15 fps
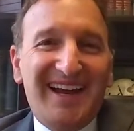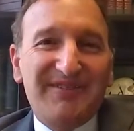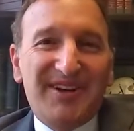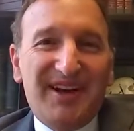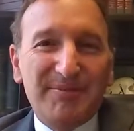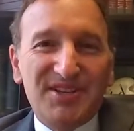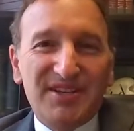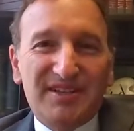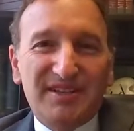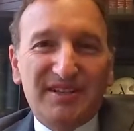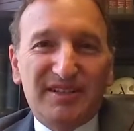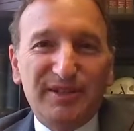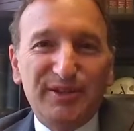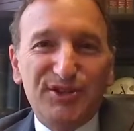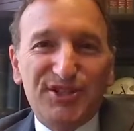And I've come to the
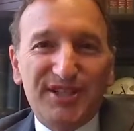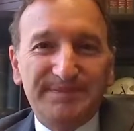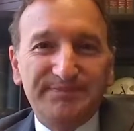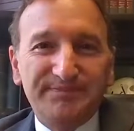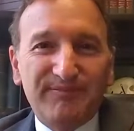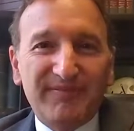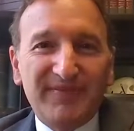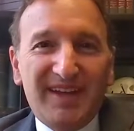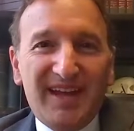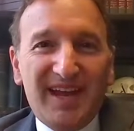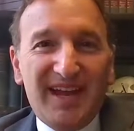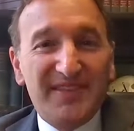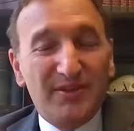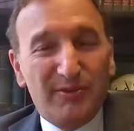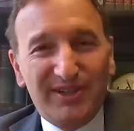conclusion
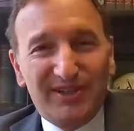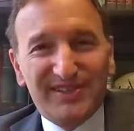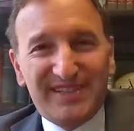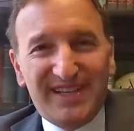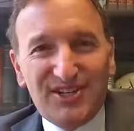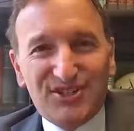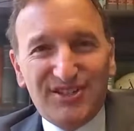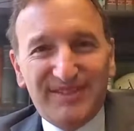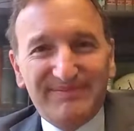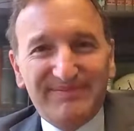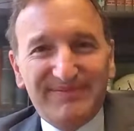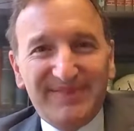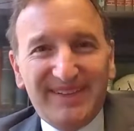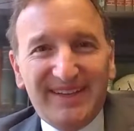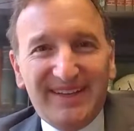and the
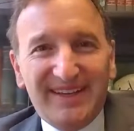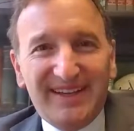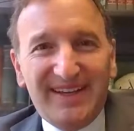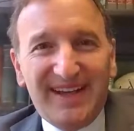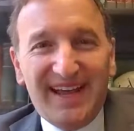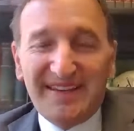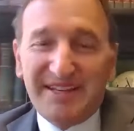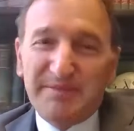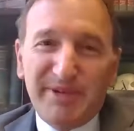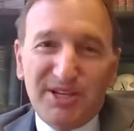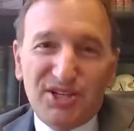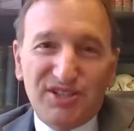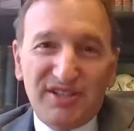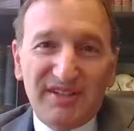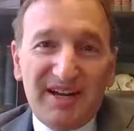realization and the
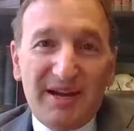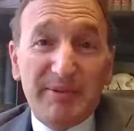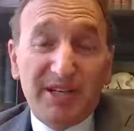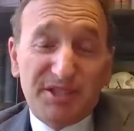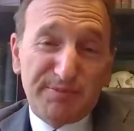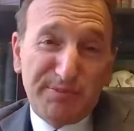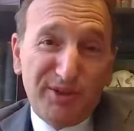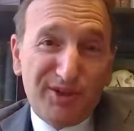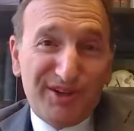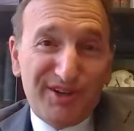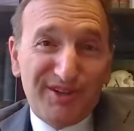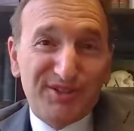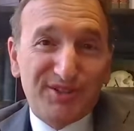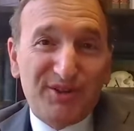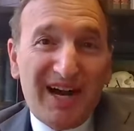admission that I'm an explorer.